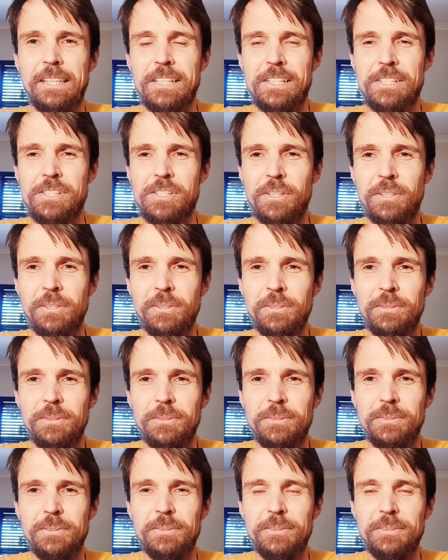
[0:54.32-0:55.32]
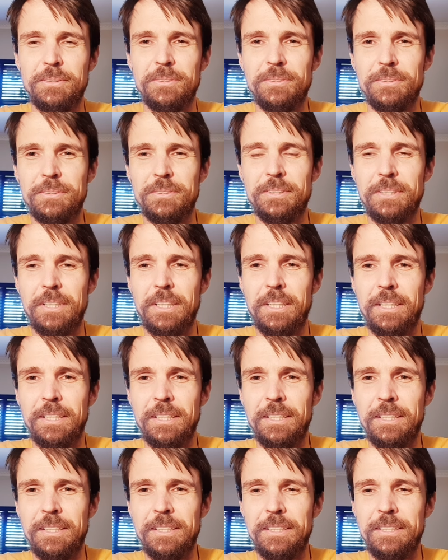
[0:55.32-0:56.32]
so
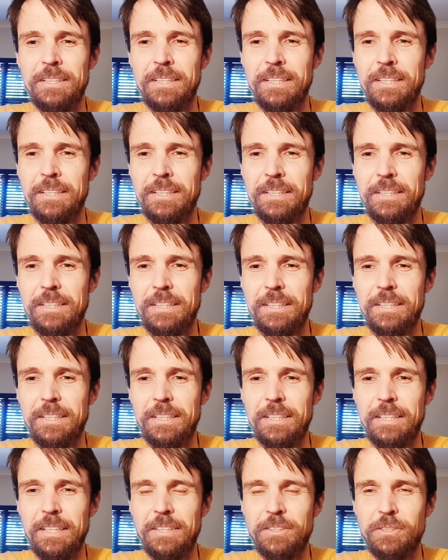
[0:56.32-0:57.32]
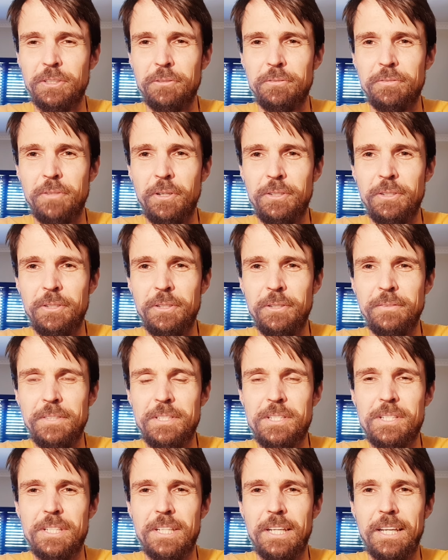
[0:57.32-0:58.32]
I took a photo of
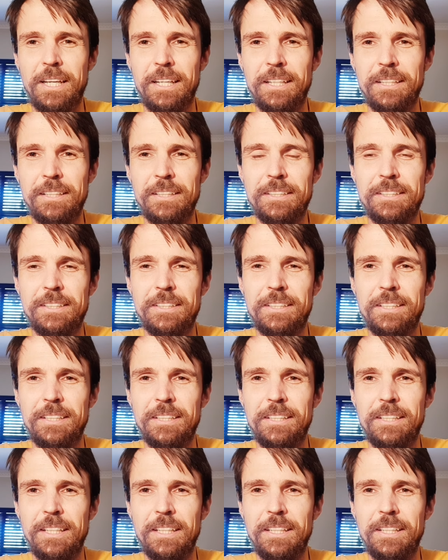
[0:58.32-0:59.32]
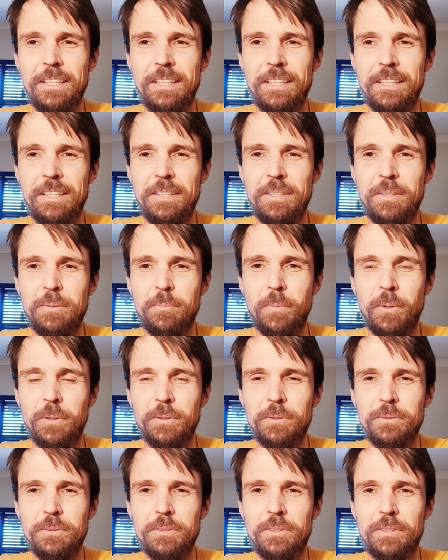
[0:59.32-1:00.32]
it and then
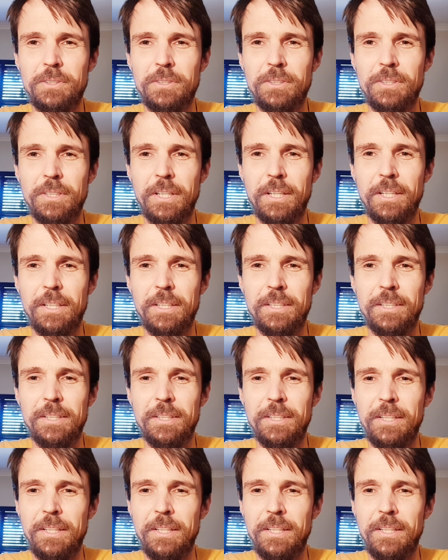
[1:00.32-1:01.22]
modeled a